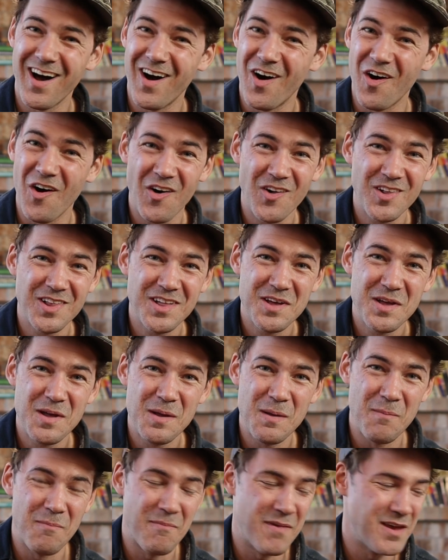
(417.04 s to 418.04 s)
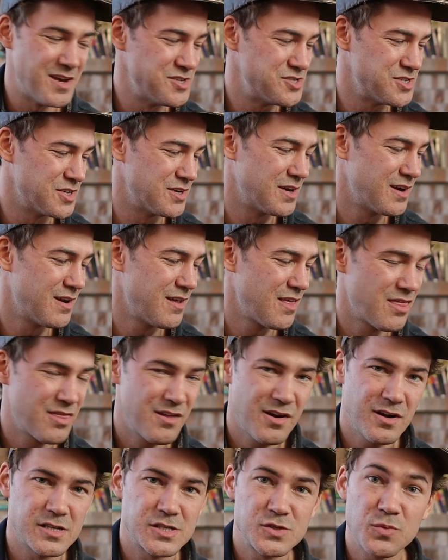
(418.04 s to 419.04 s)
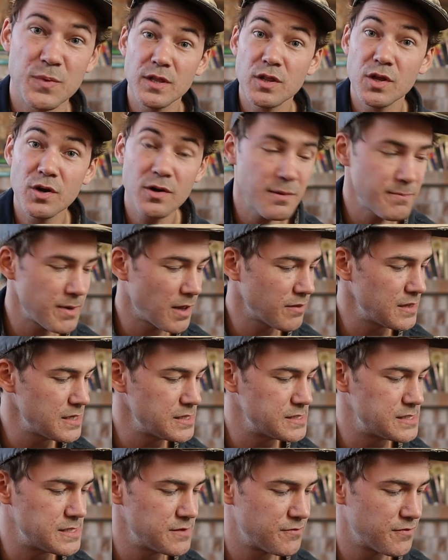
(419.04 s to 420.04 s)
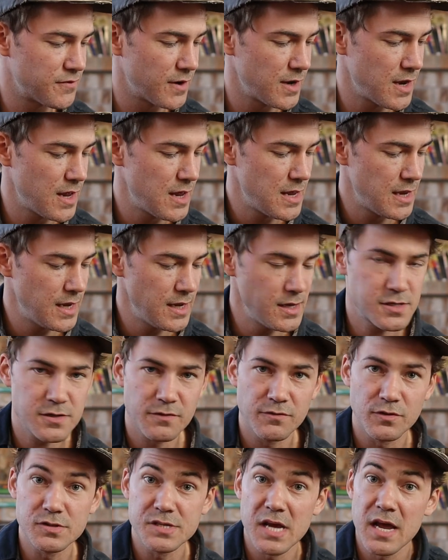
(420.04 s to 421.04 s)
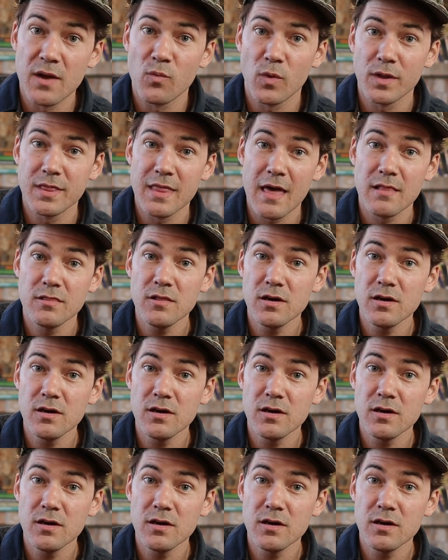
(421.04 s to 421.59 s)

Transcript: All major thirds. So we learn about these different intervals and what they